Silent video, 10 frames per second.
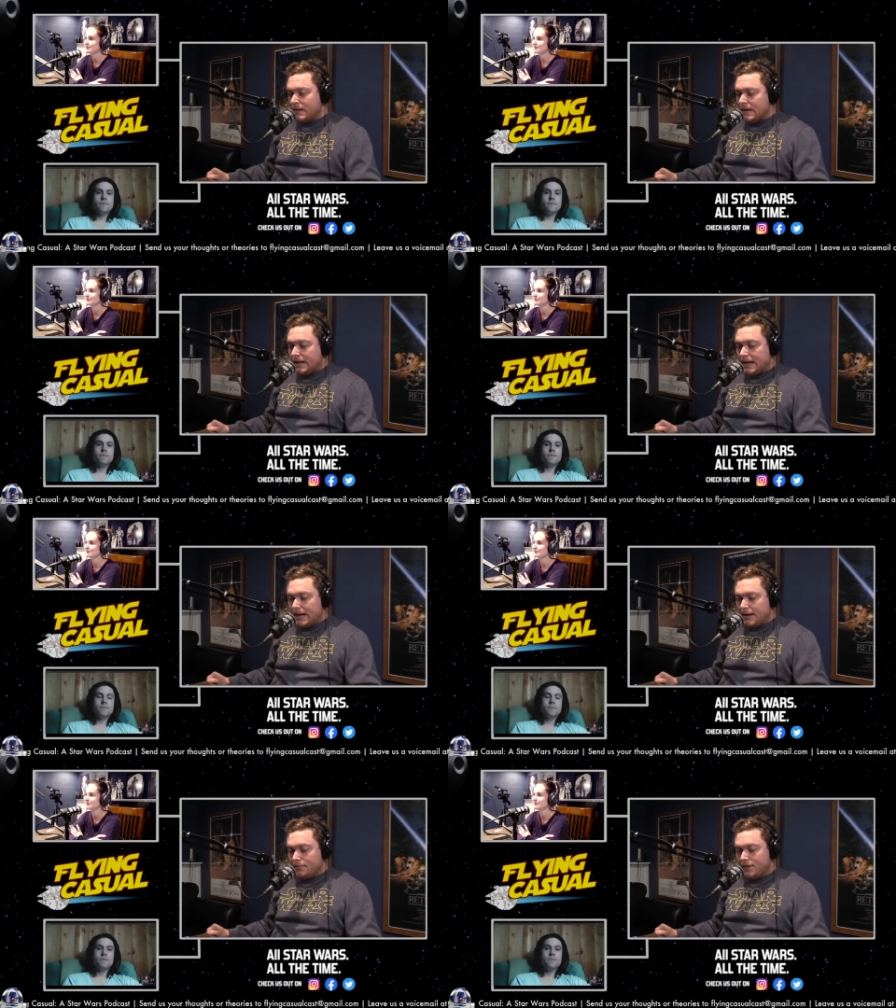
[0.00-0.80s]

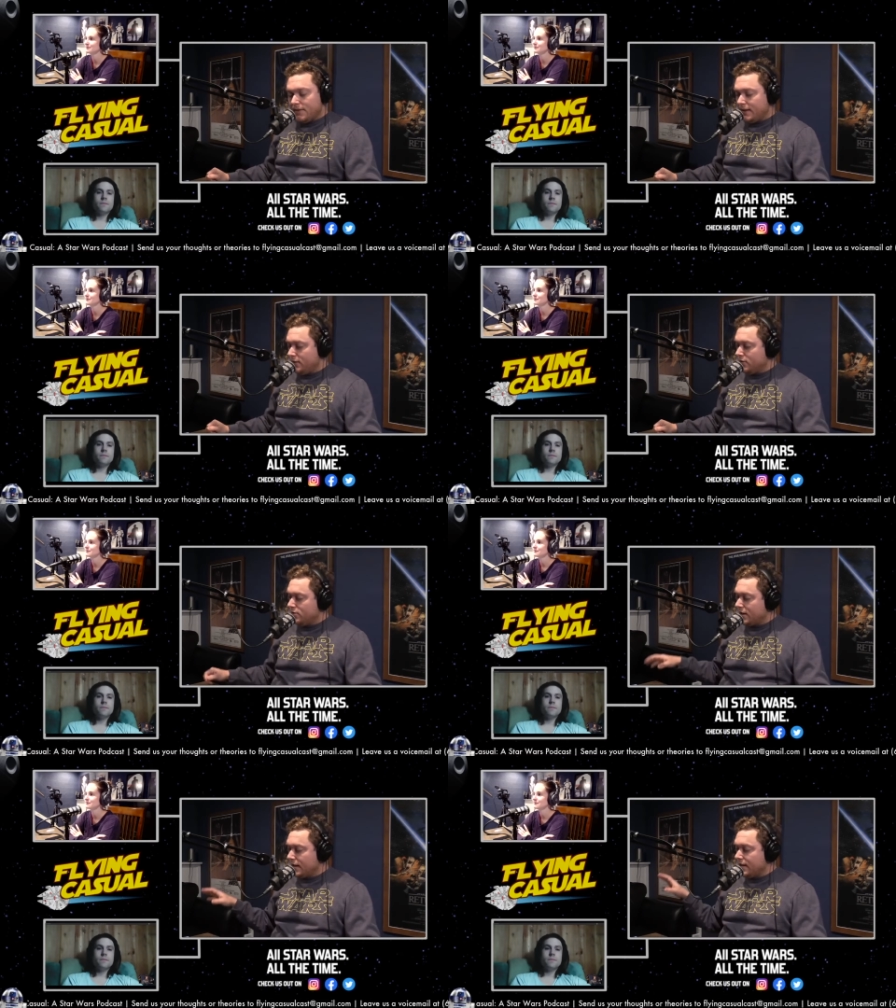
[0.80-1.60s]
And then your
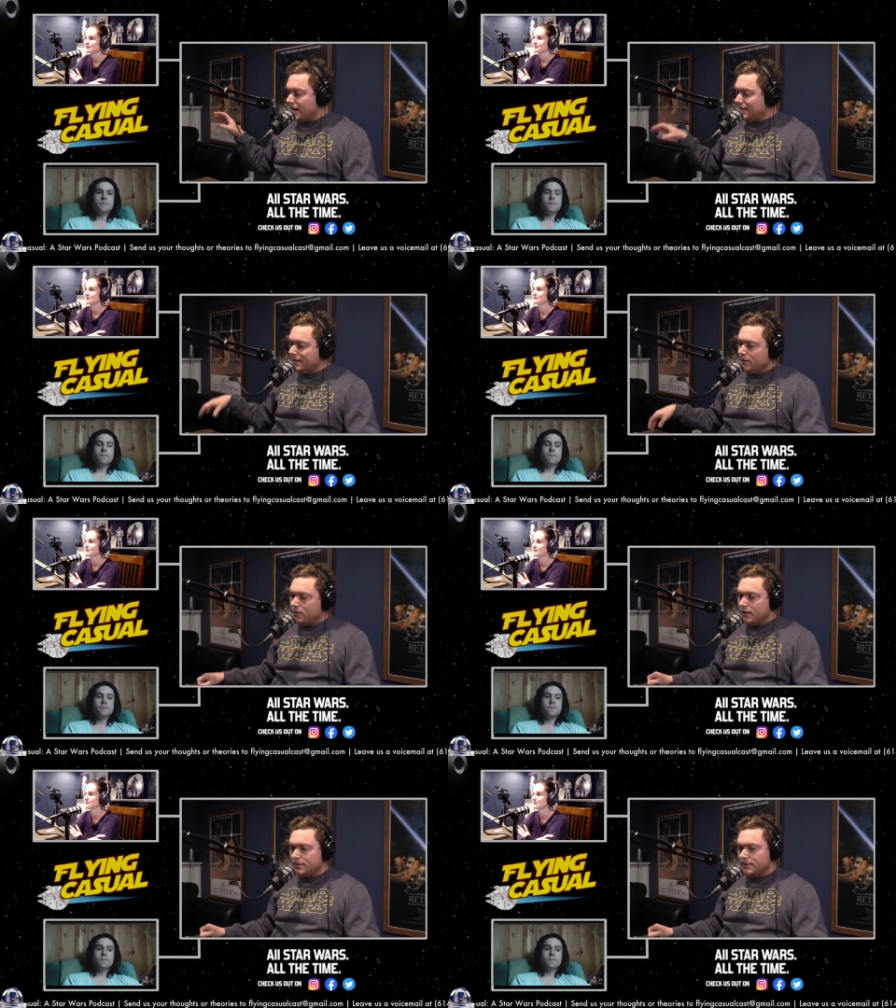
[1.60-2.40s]
Jedi Knight tier
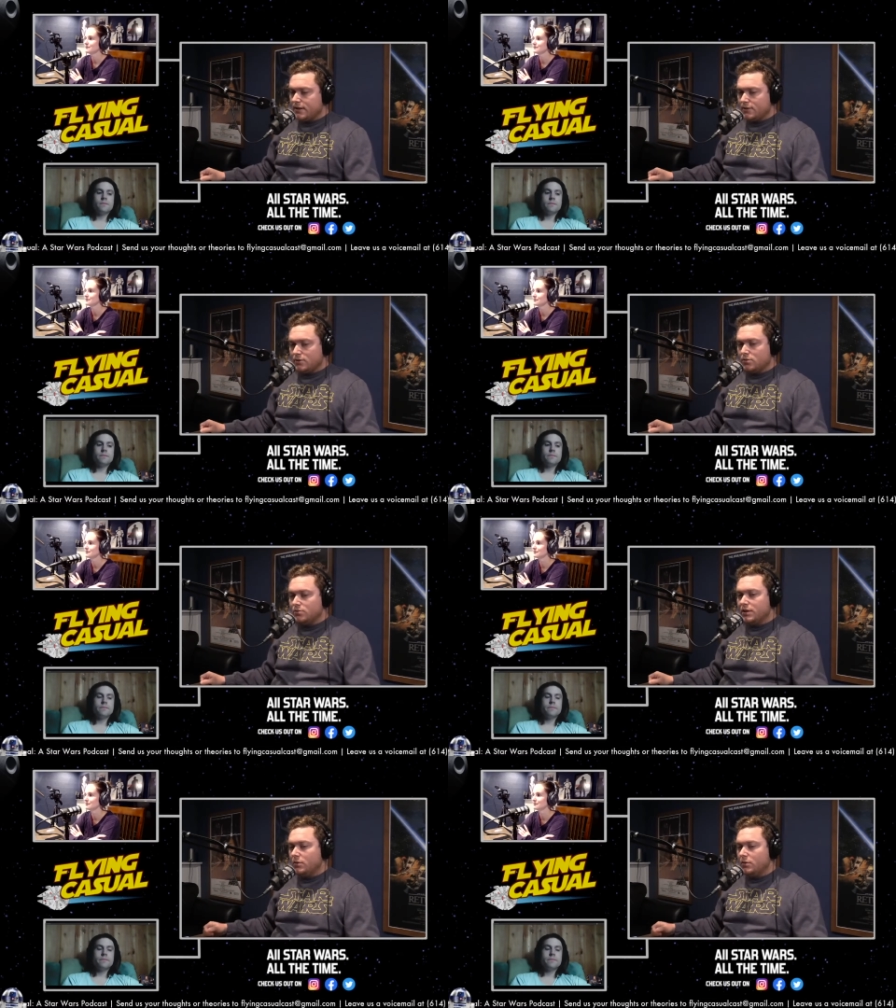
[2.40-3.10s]
is another cool thing.